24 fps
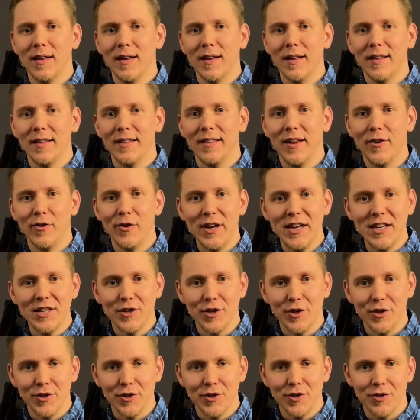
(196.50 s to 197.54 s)
The
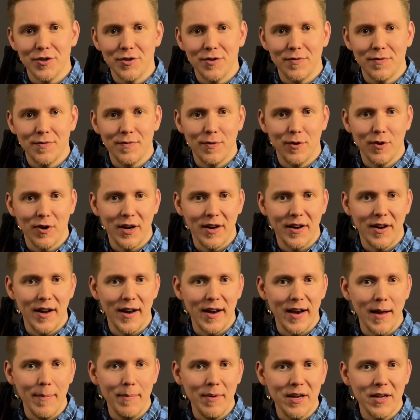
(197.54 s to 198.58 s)
reasons for a
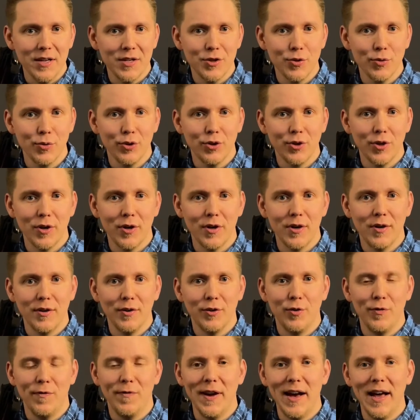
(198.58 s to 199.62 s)
dynamic shooter
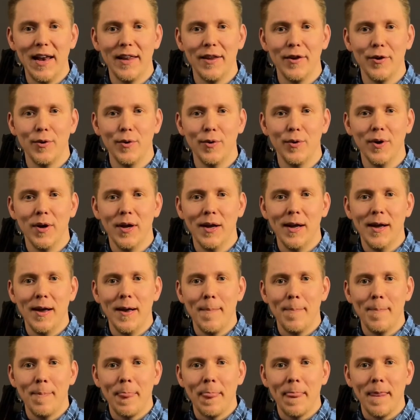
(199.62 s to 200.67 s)
to value
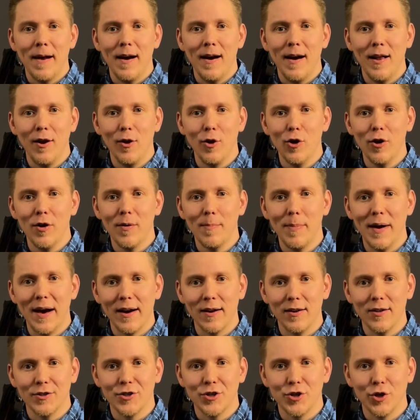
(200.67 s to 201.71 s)
a
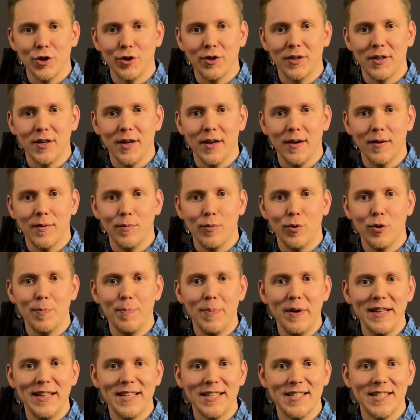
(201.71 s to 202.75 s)
long-barreled shotgun would
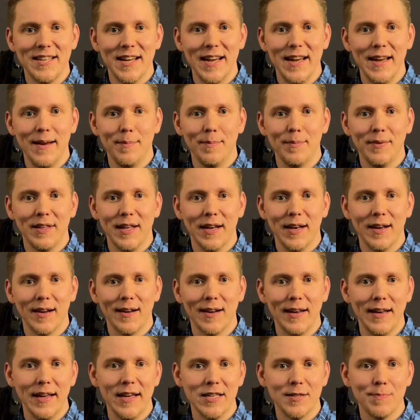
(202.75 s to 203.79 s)
be the same than a
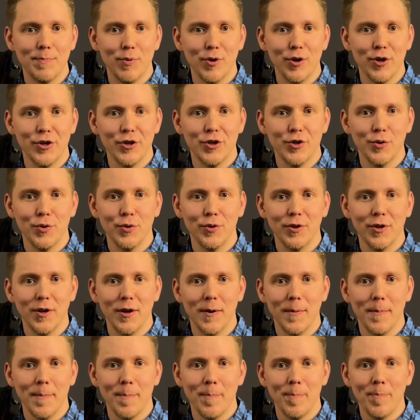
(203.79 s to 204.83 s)
clay sport
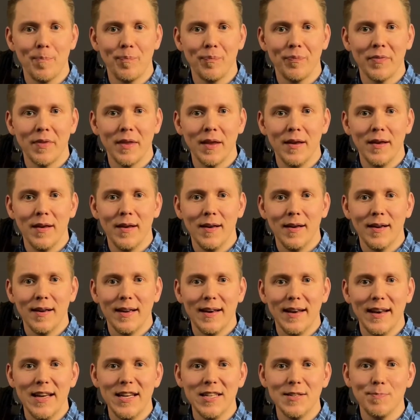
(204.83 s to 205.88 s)
shooter.
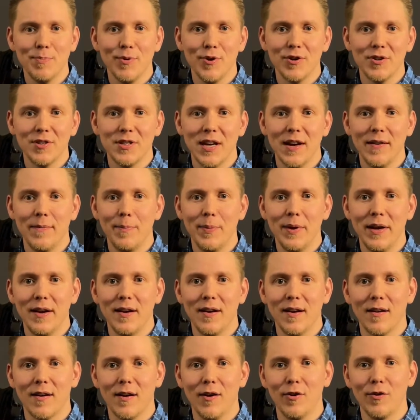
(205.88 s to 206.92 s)
Clay sports have been
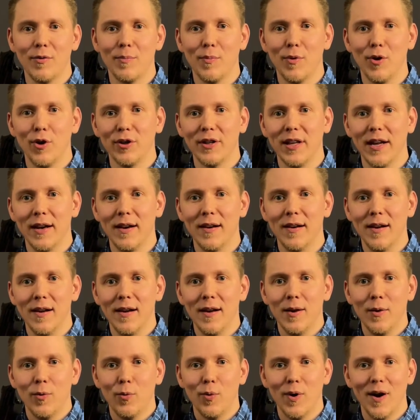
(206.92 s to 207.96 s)
around more than
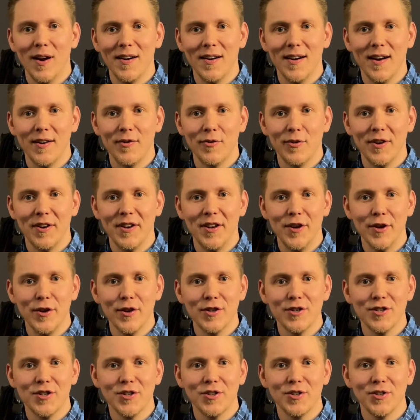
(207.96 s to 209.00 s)
100
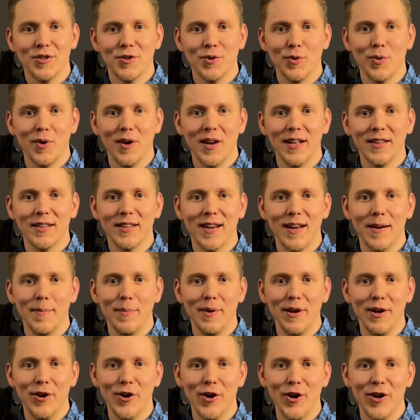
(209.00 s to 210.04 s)
years, so a lot can
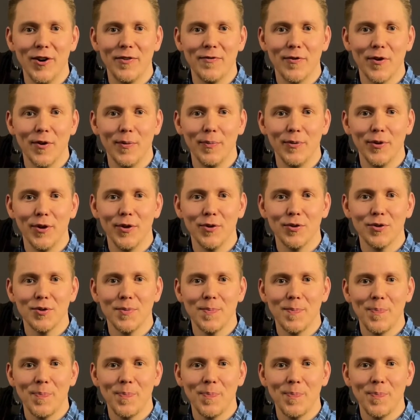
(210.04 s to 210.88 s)
be learned from those.